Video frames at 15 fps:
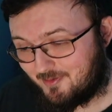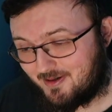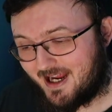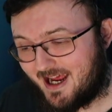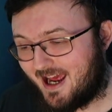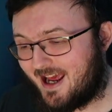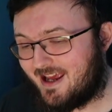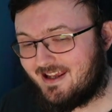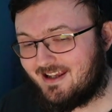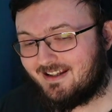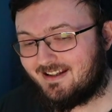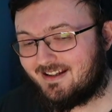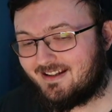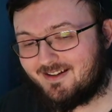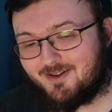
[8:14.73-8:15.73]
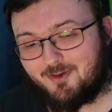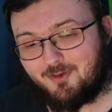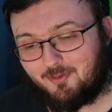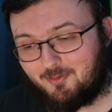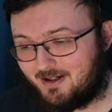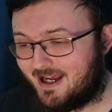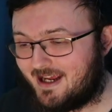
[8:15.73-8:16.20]
day
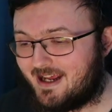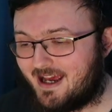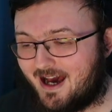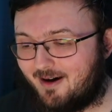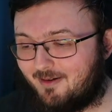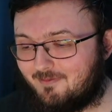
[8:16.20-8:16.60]
out.